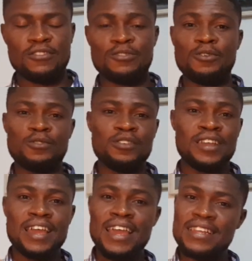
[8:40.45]
So
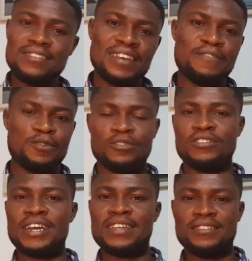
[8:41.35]
anytime your
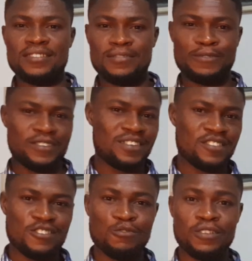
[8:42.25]
child is
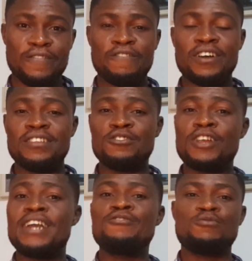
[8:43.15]
presenting with fever,
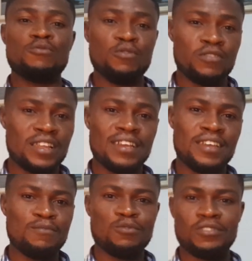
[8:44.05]
try to take
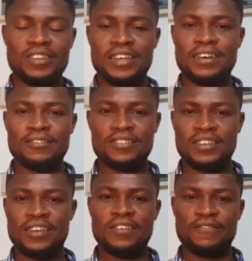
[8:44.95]
him to the
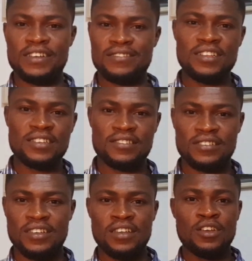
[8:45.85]
healthcare
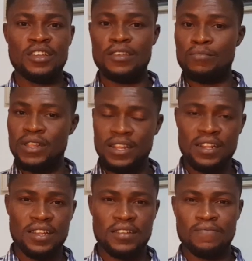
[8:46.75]
facility
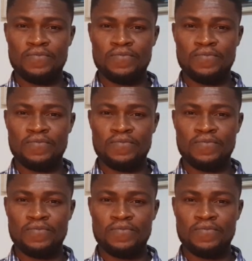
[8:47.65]
immediately.